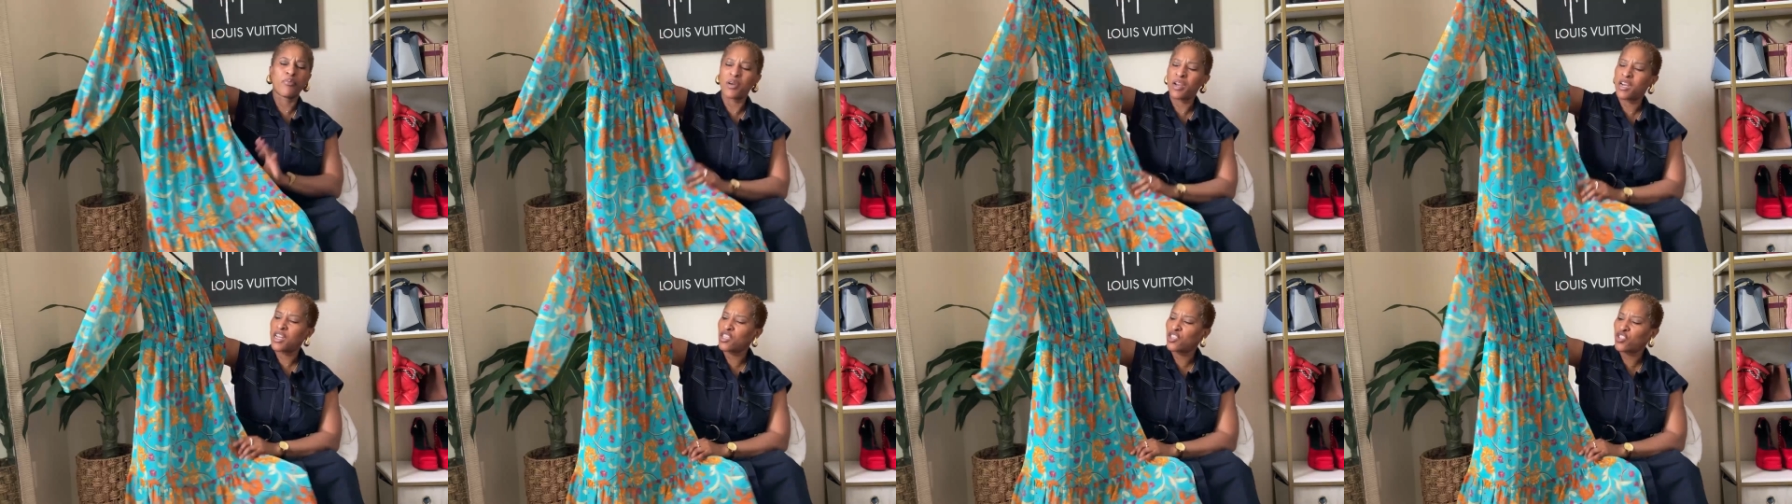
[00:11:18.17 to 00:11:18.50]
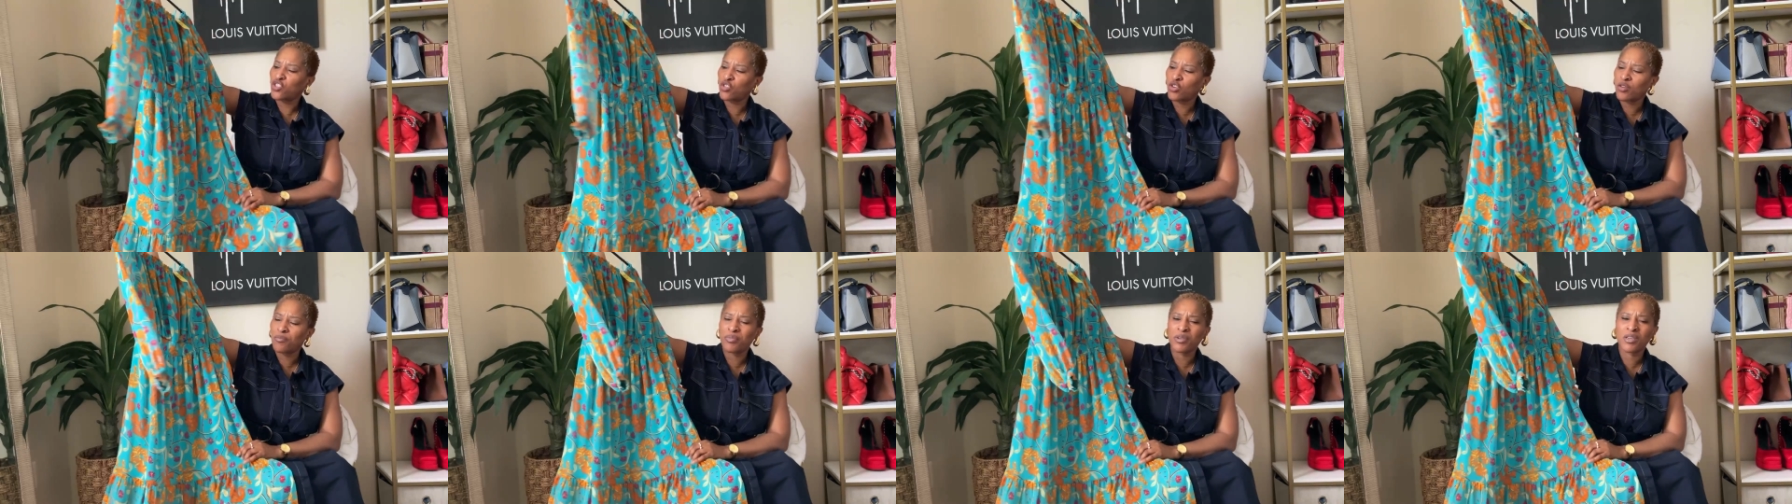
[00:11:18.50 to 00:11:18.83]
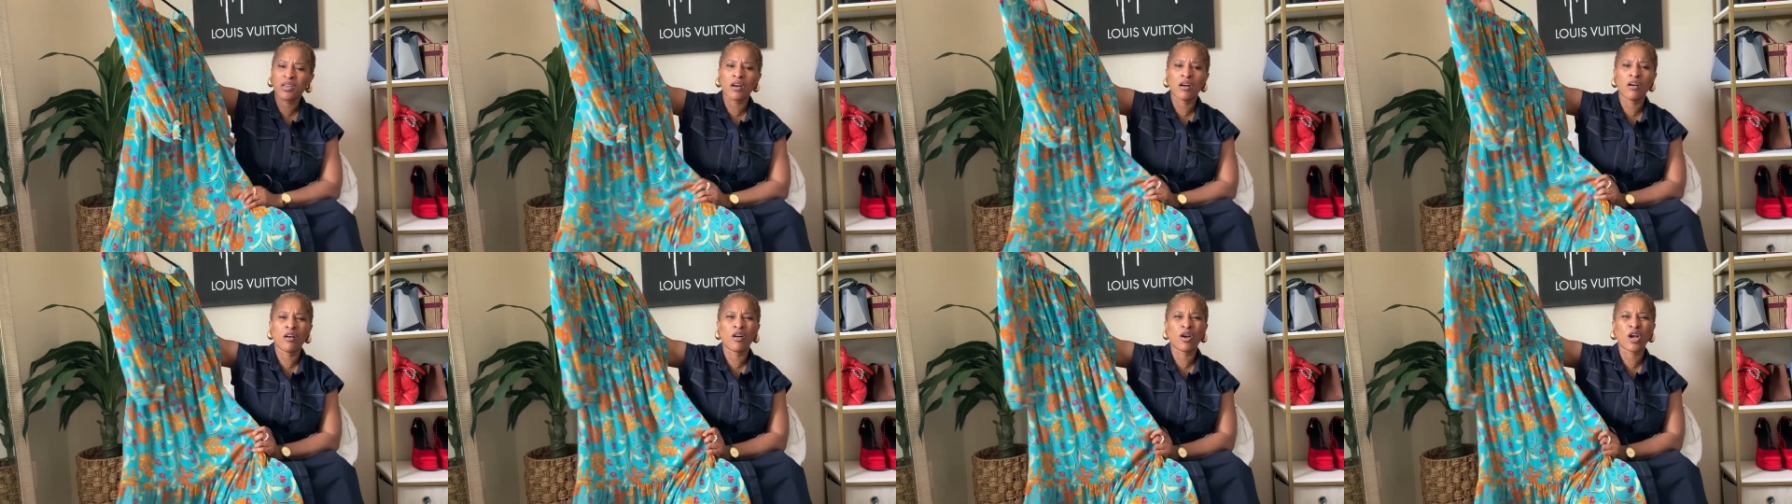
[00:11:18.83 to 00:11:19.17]
pretty sure
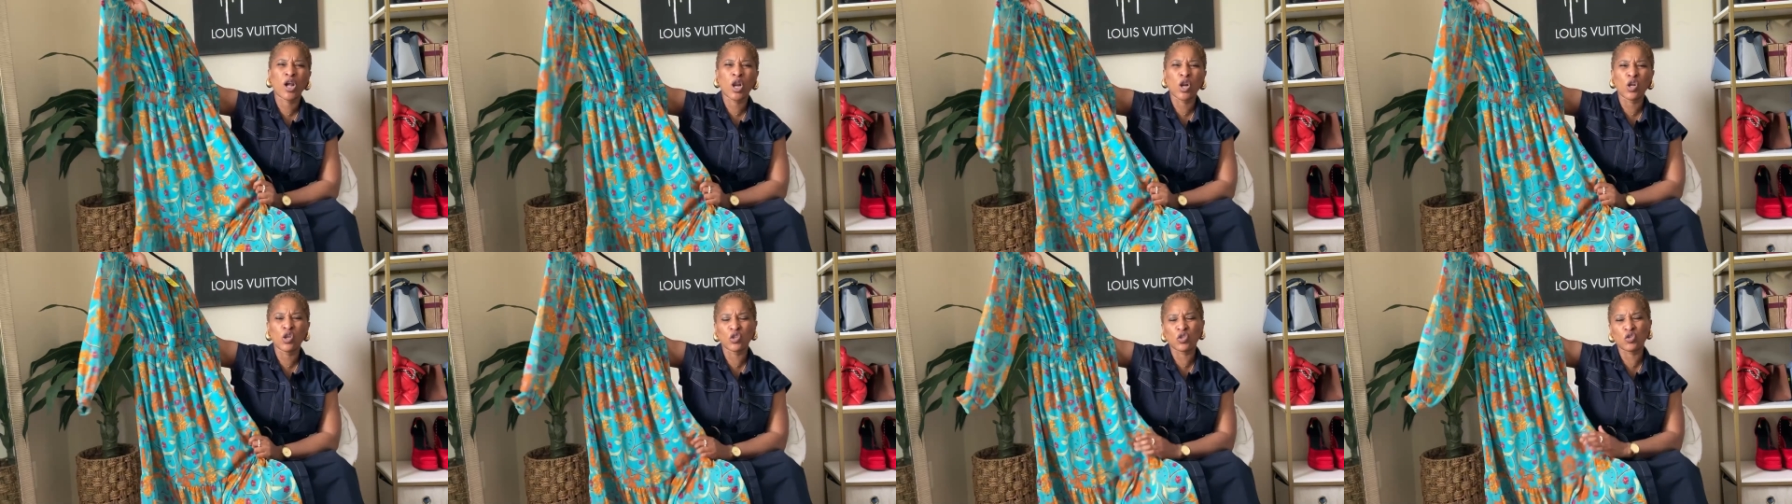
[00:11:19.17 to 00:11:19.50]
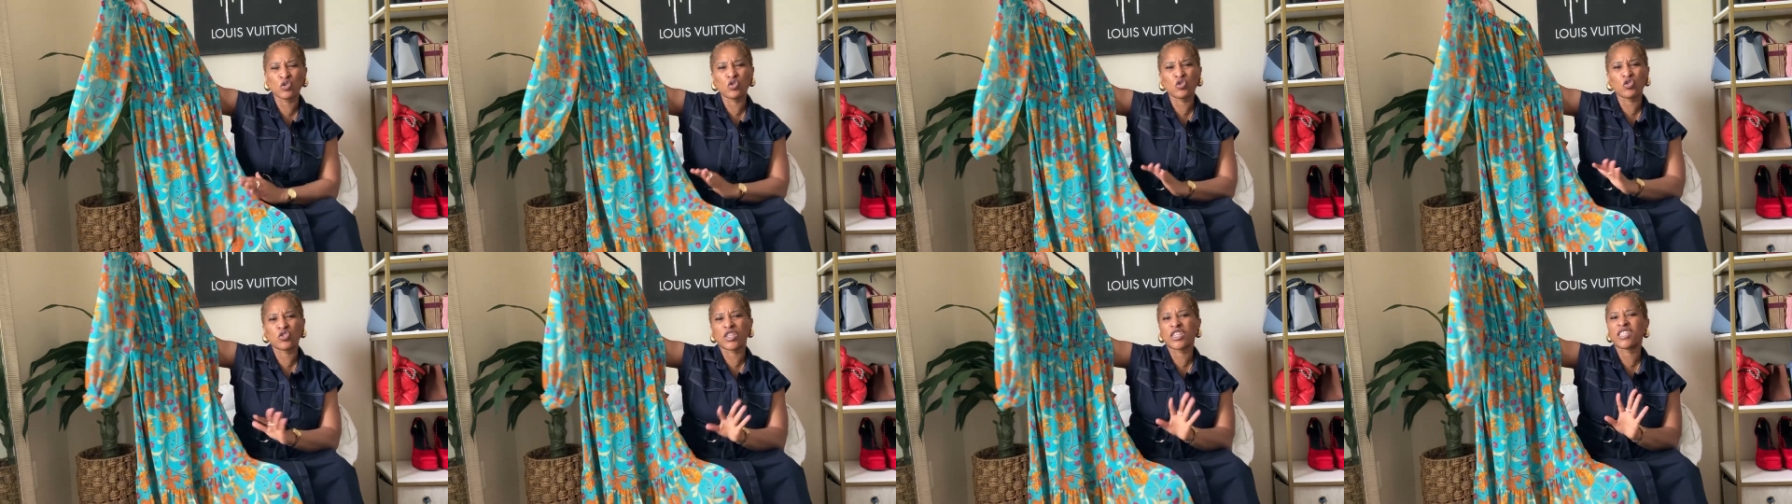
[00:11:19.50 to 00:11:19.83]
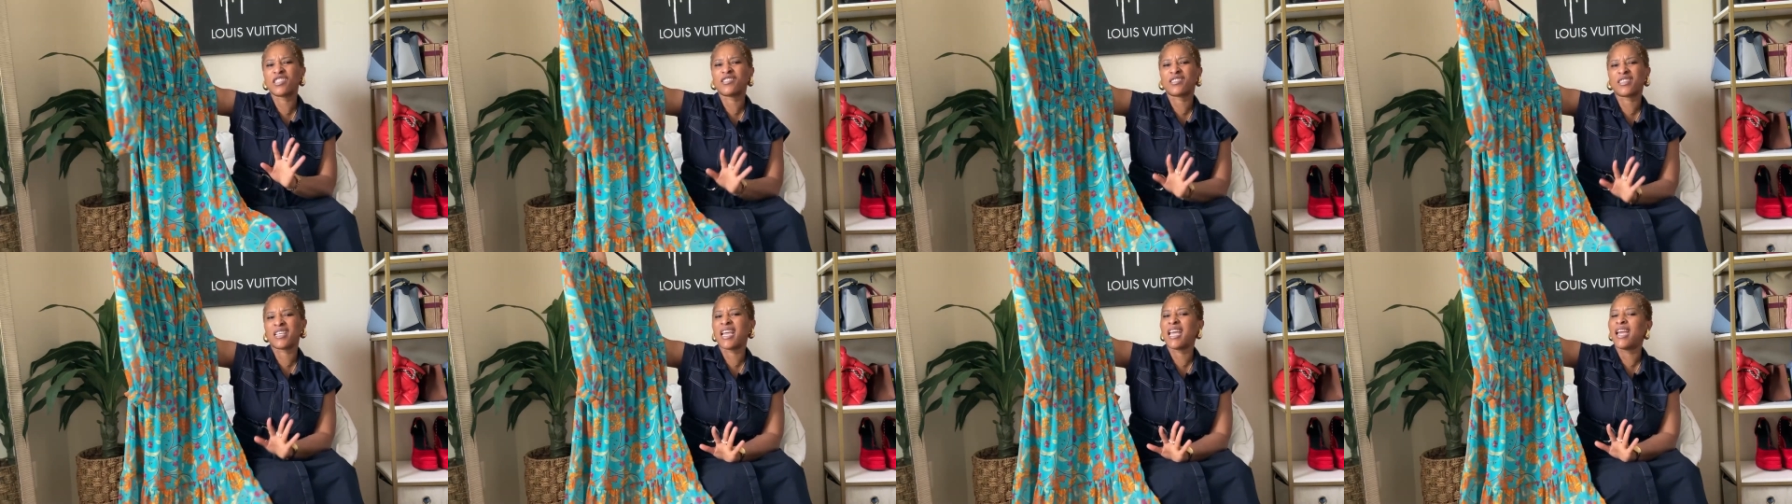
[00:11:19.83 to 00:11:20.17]
because her clothes
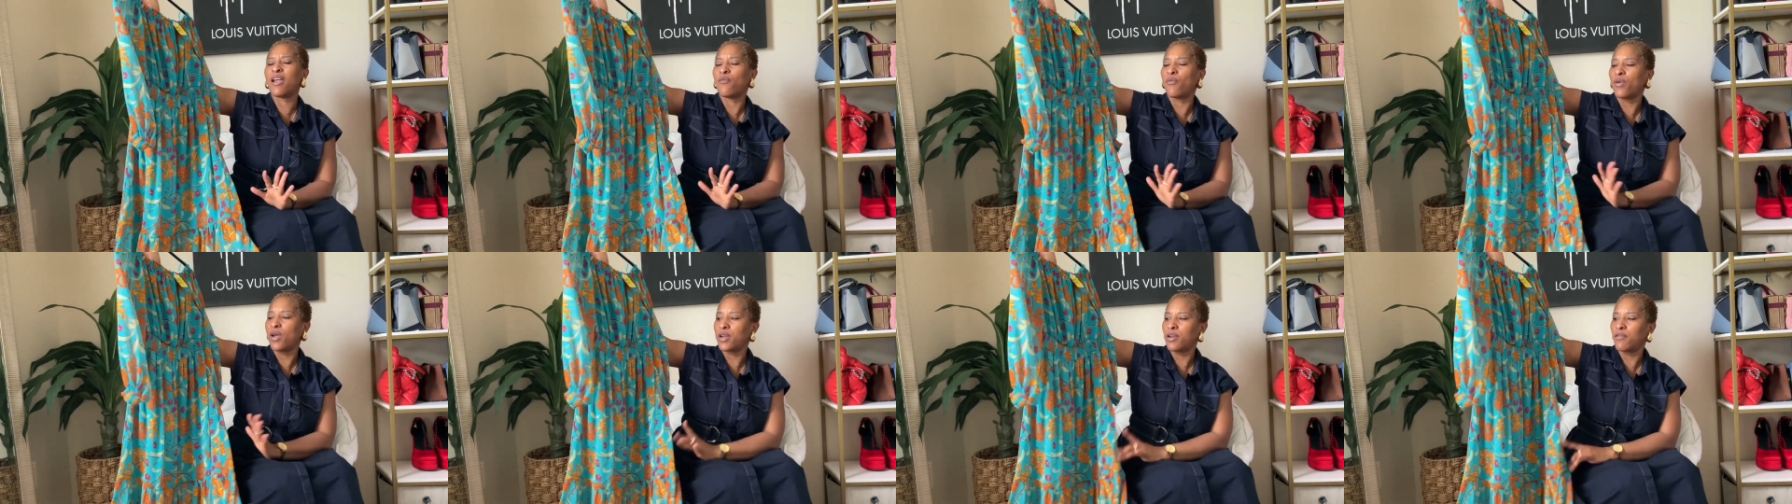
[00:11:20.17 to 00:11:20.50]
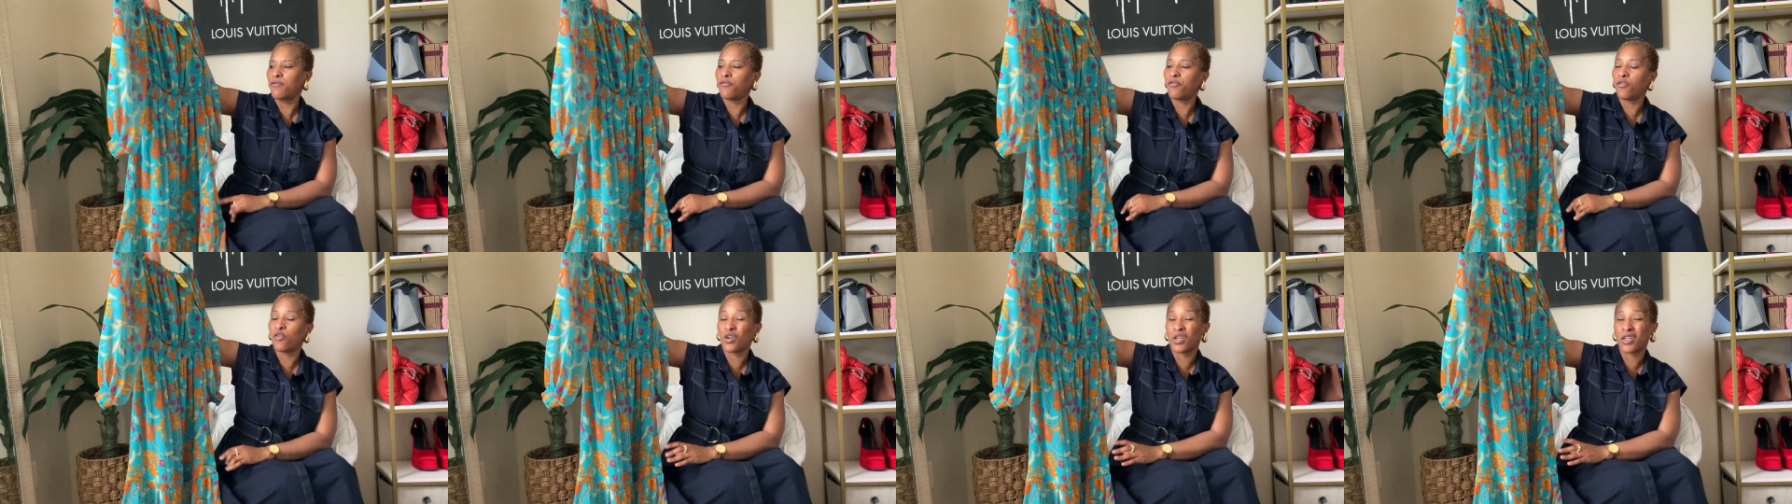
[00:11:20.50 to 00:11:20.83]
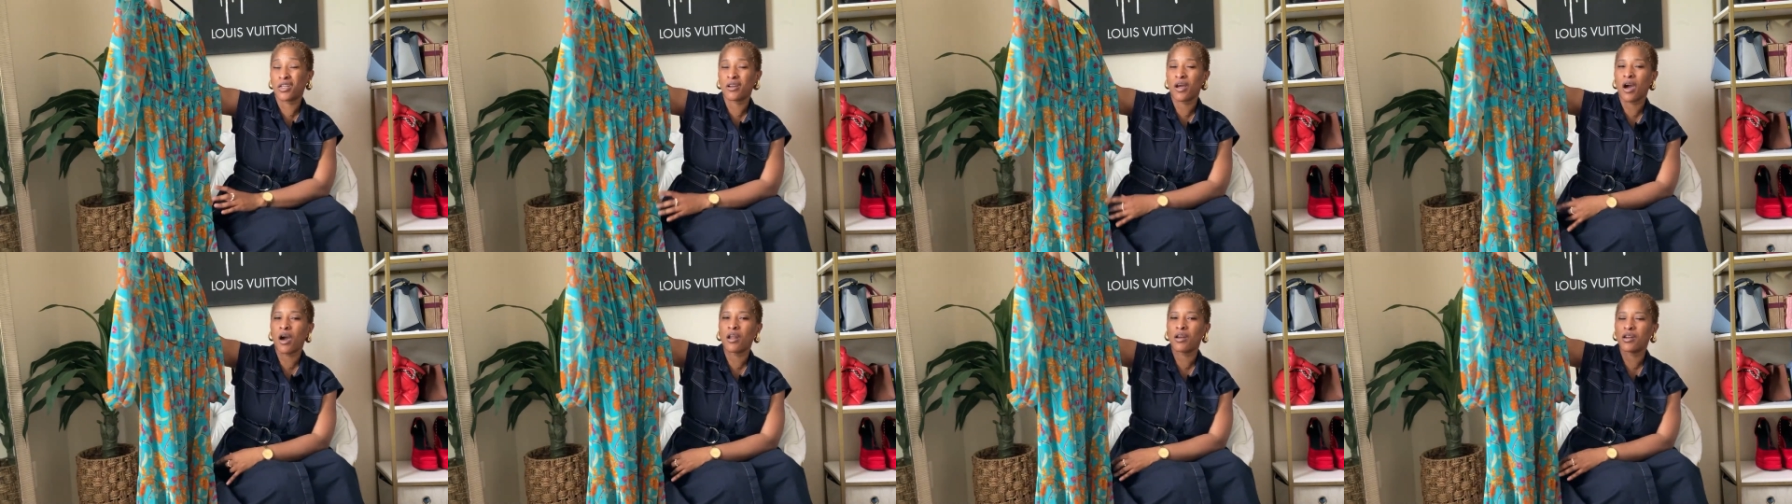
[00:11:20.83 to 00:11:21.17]
usually stay around the
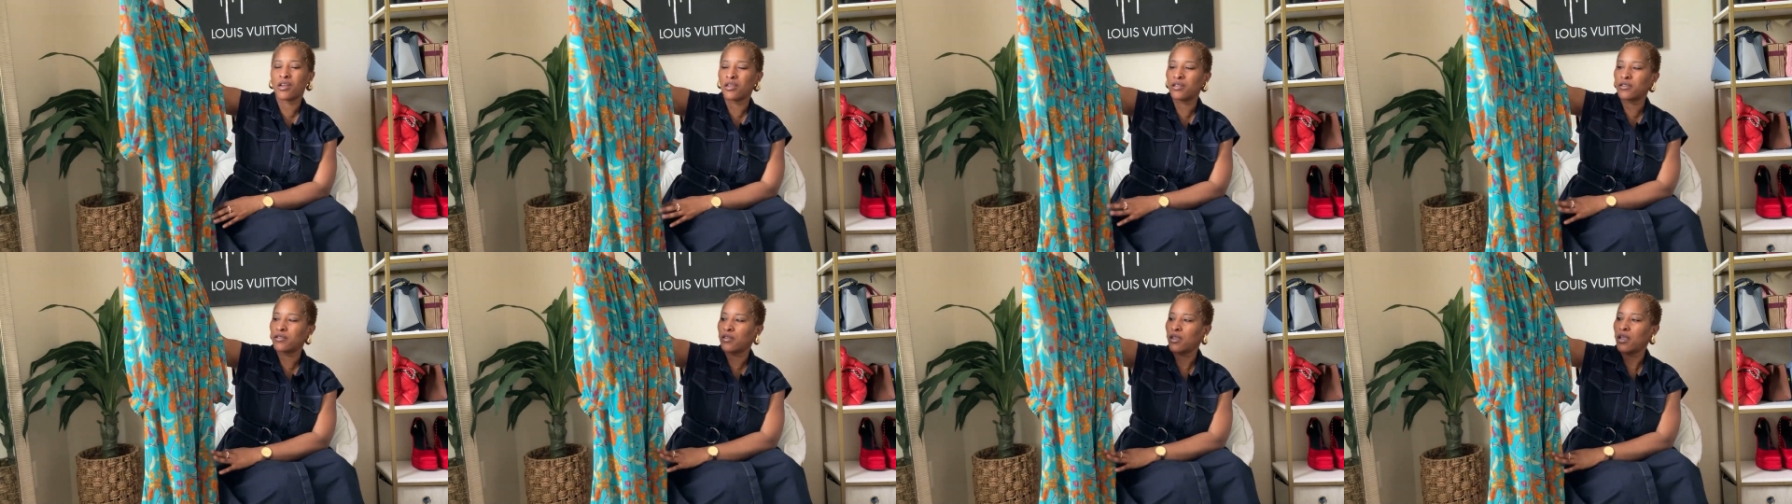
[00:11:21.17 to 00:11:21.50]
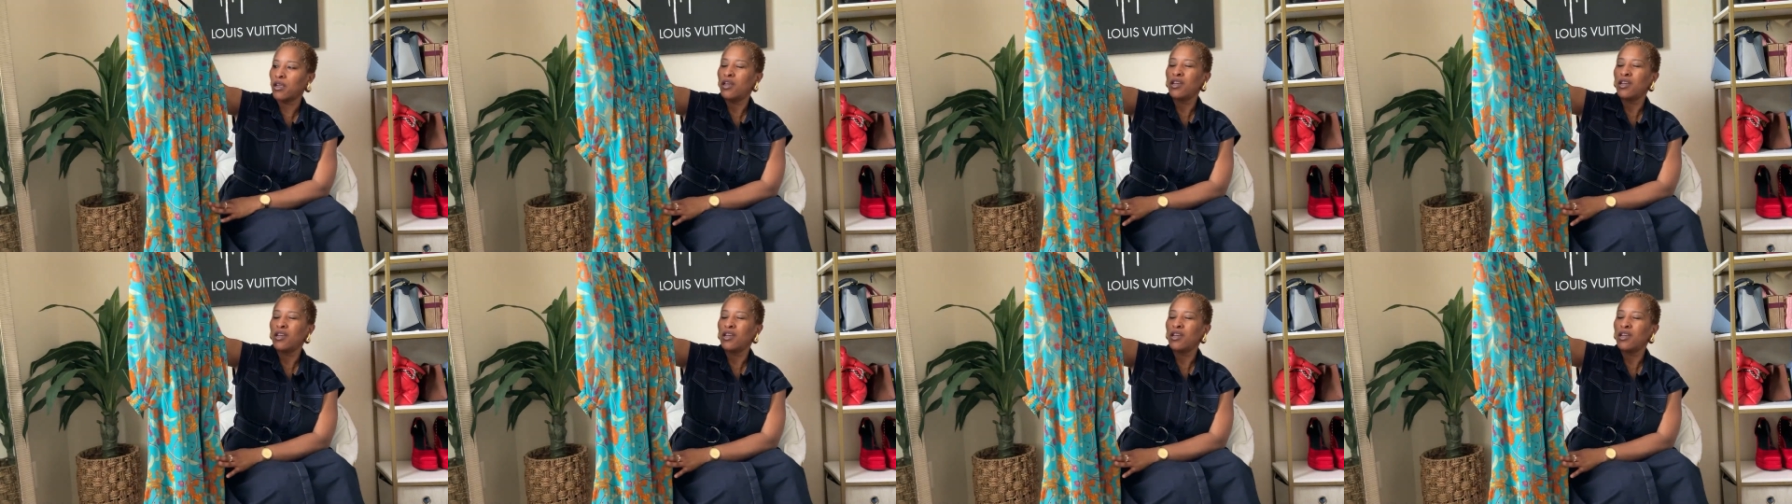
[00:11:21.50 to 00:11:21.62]
$40.